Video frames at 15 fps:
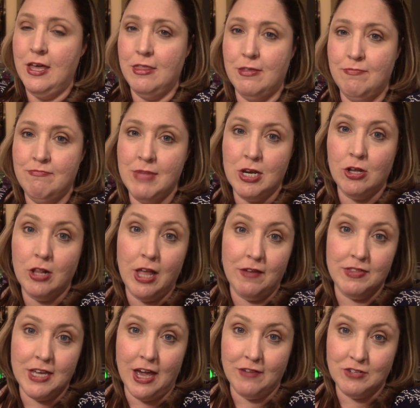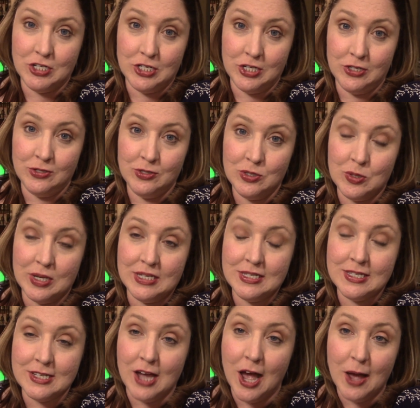the middle of the afternoon, so I
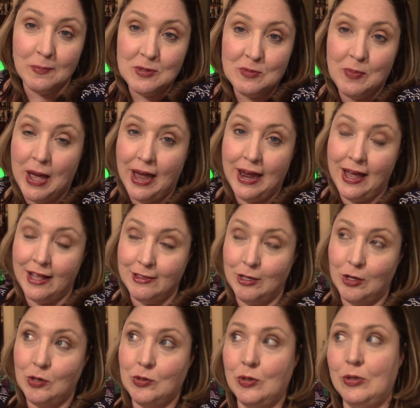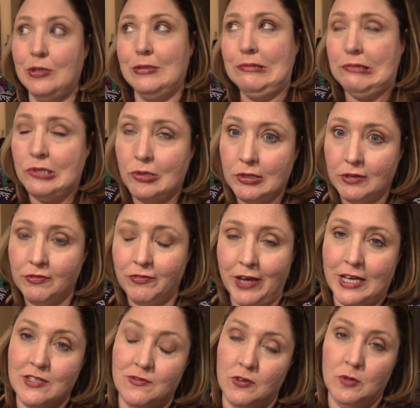stopped by a local sort of
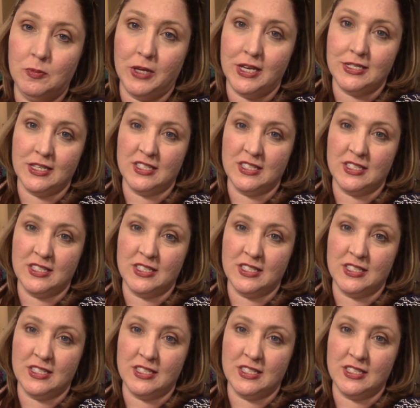fast food place.